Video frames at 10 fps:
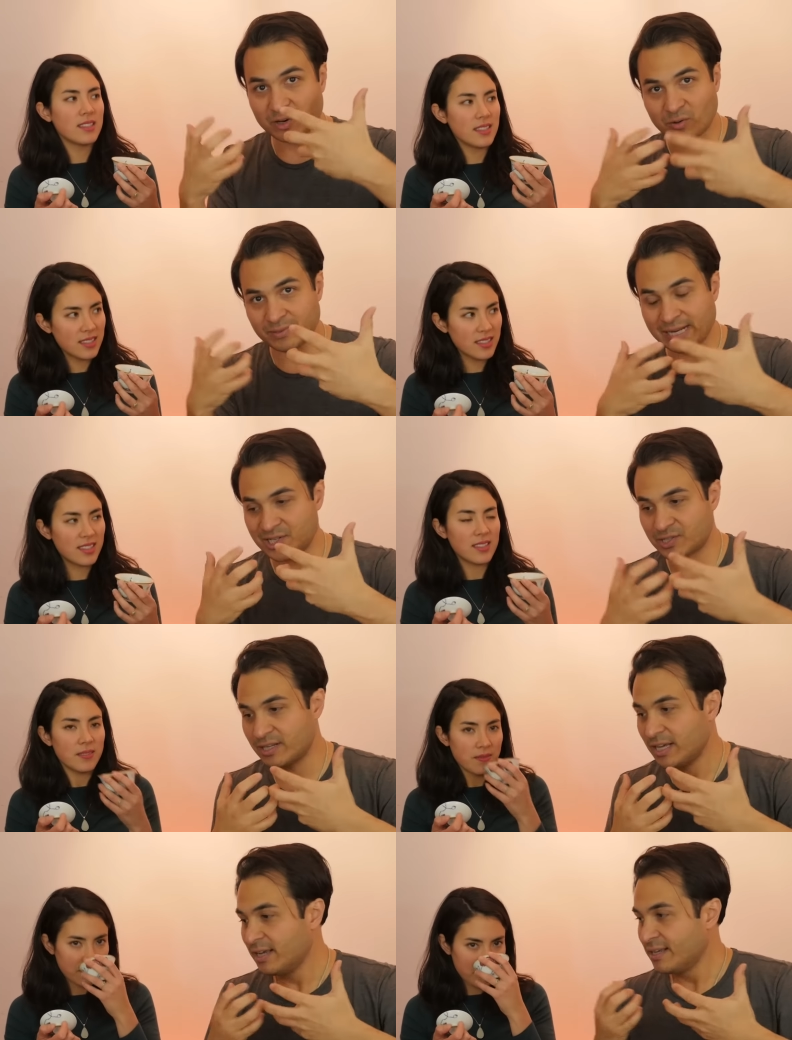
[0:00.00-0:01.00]
Speaker 1: combination.
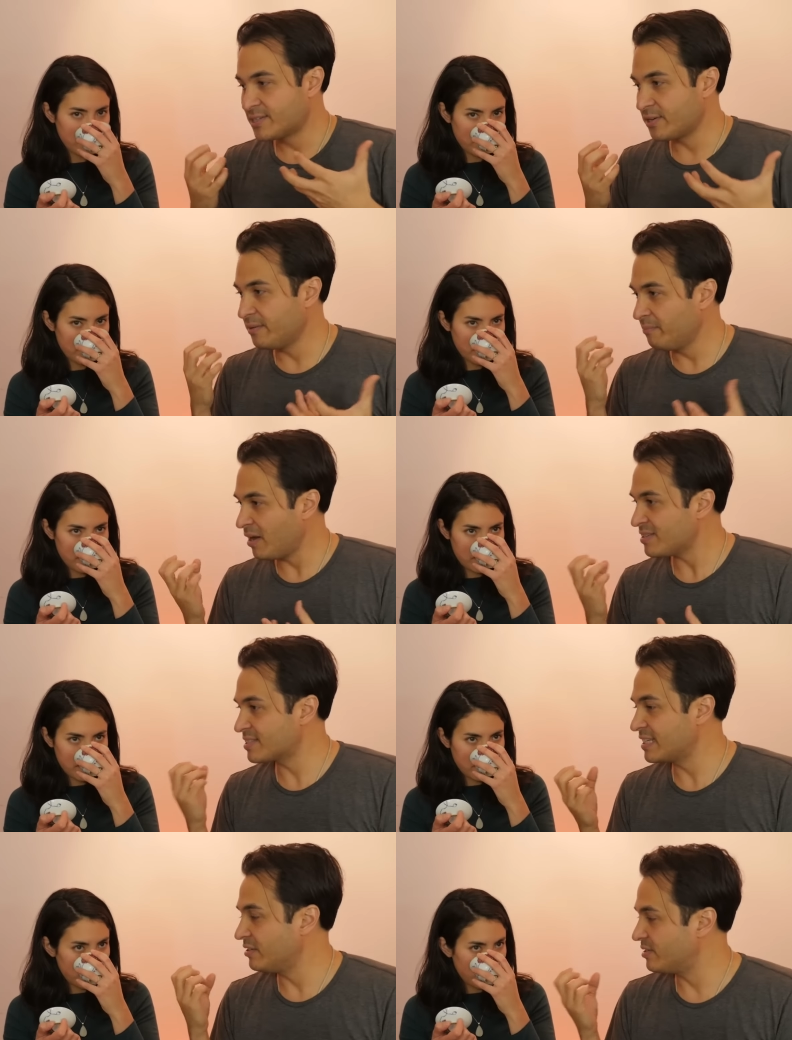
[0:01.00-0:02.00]
So the
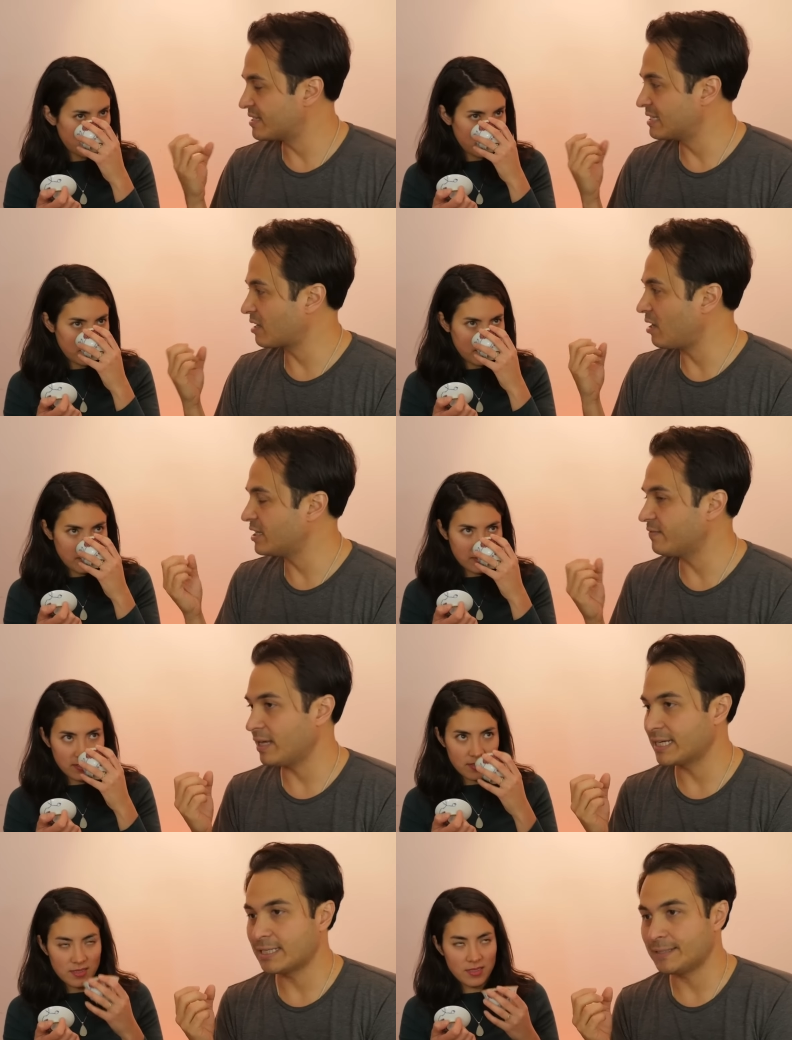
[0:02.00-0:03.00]
muskiness is kind of
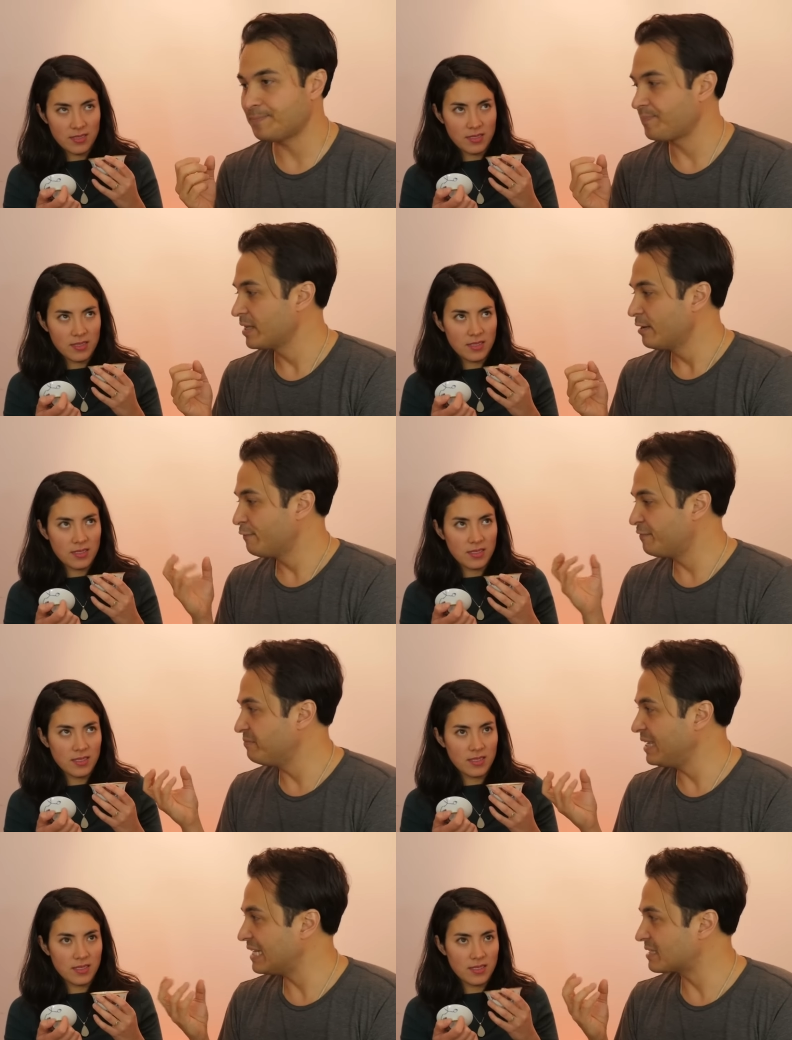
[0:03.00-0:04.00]
like um, for
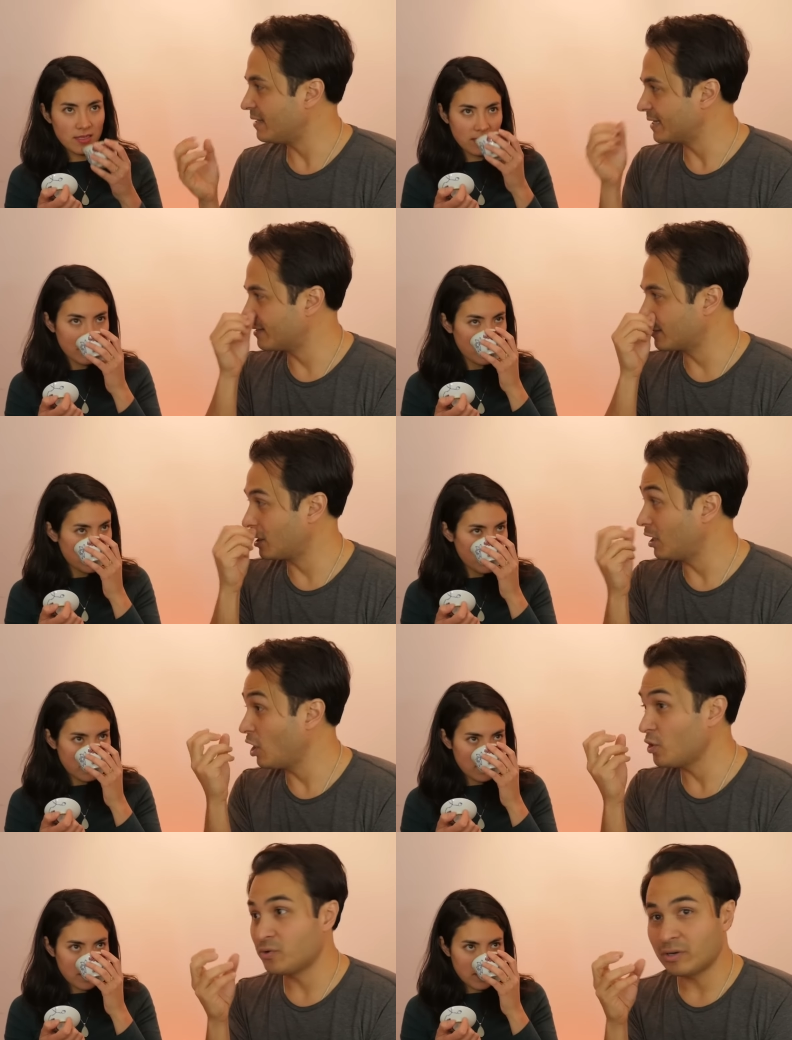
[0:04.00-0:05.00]
me it's like a
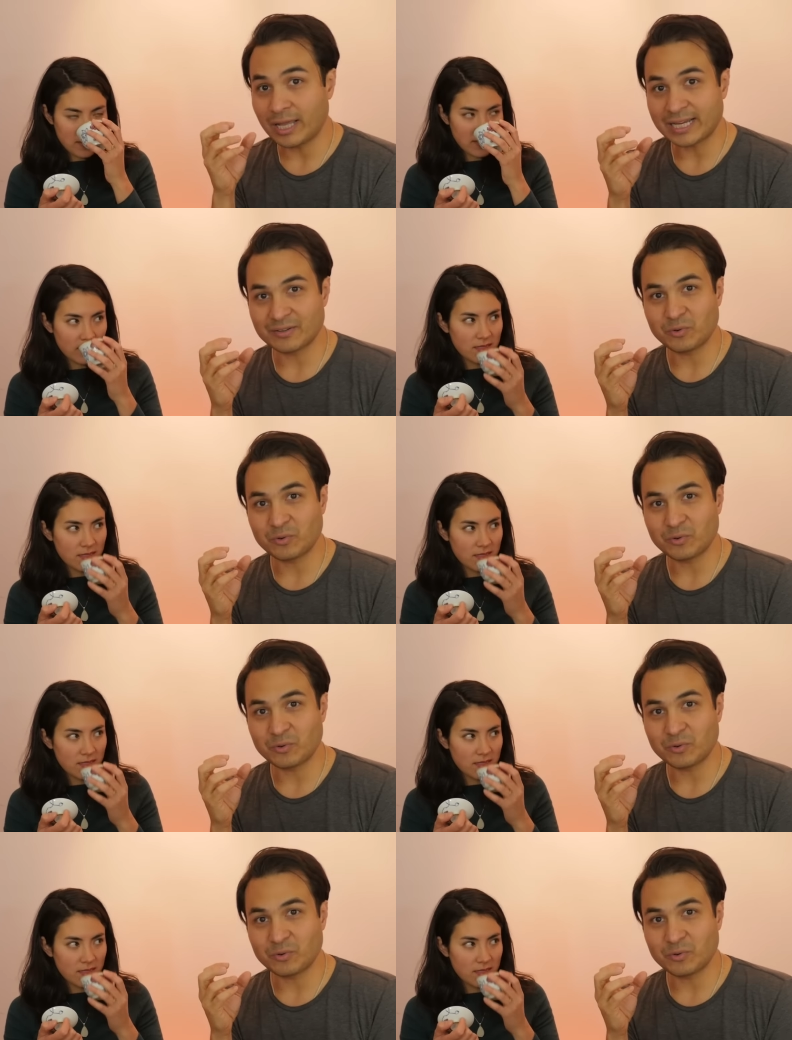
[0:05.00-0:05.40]
cologne, like a,